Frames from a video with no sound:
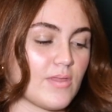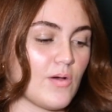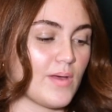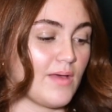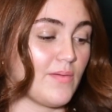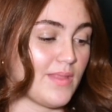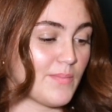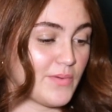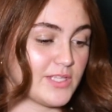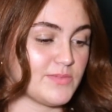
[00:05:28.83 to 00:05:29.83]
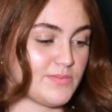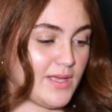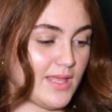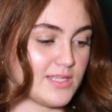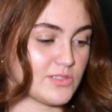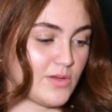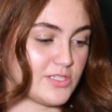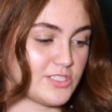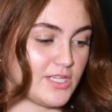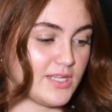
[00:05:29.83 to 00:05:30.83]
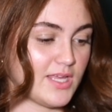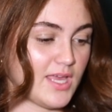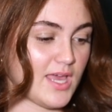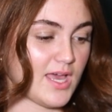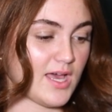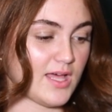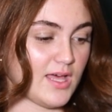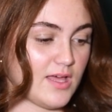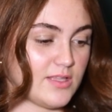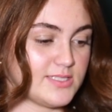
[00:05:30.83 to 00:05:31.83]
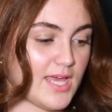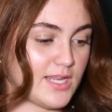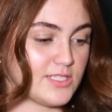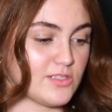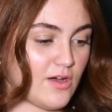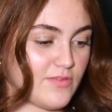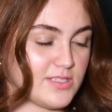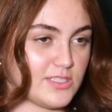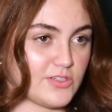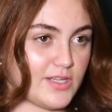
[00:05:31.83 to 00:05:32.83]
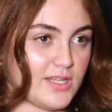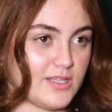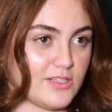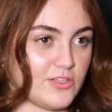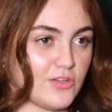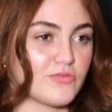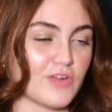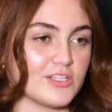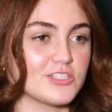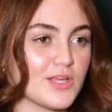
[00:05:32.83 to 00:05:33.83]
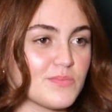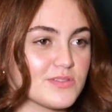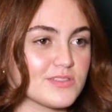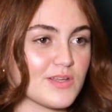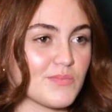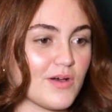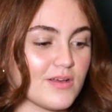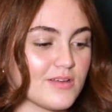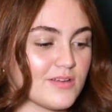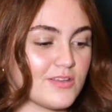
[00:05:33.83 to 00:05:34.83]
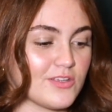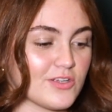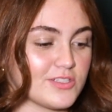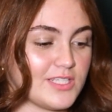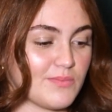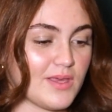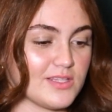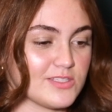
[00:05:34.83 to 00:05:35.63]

Okay, well, that brings me to my last question. Tennis obviously created good friendships among your teammates.